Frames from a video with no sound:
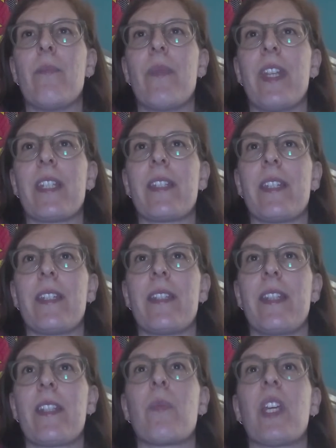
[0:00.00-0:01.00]

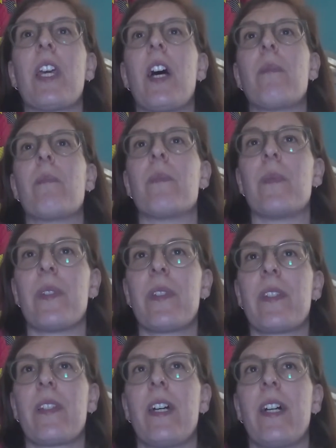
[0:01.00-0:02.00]
this
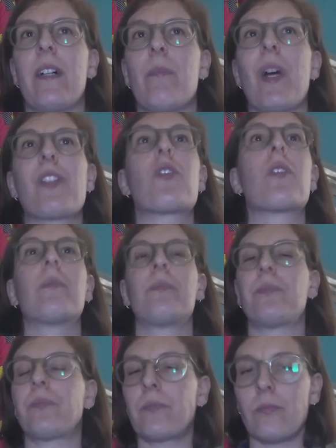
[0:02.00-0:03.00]
becomes much
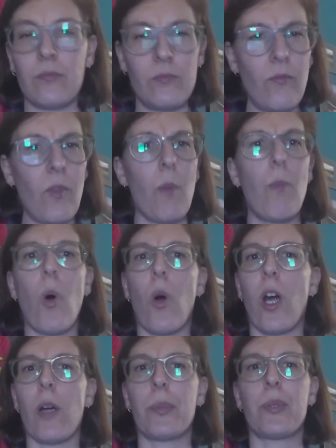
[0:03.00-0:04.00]

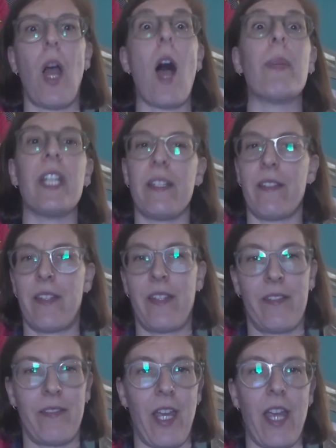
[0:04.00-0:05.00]
more
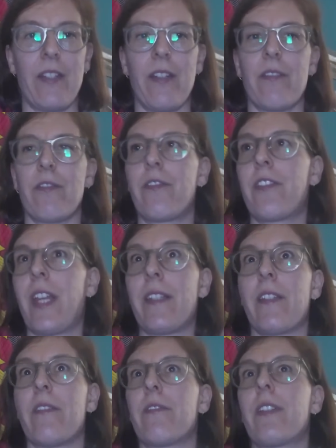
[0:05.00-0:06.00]
prominent kind of
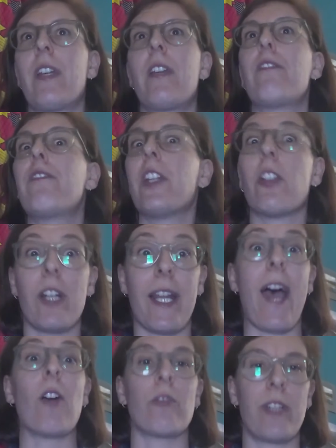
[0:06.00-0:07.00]
sense of fear and
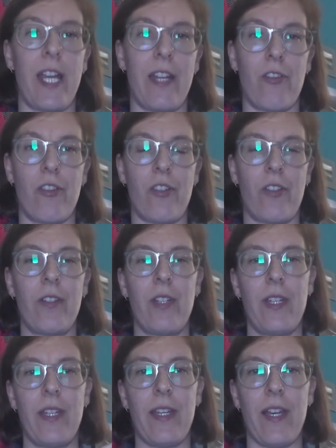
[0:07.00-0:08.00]
outrage
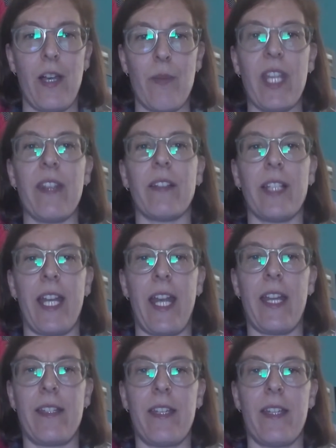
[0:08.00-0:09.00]
in the late
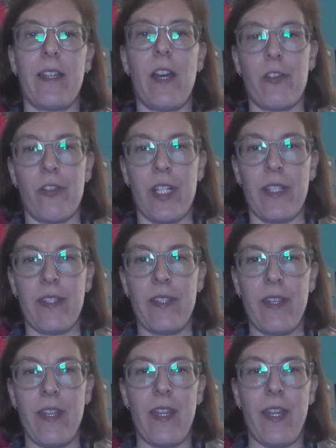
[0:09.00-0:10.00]

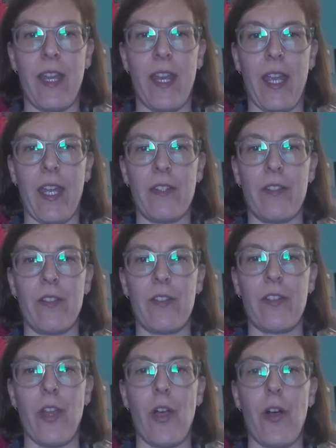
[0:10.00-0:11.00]
1800s. And
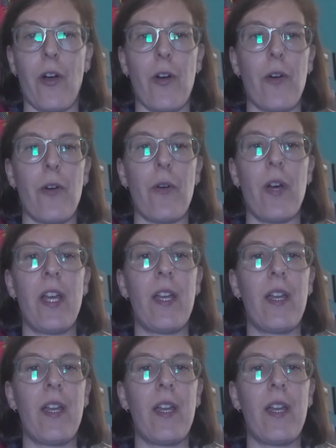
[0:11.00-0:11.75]
so,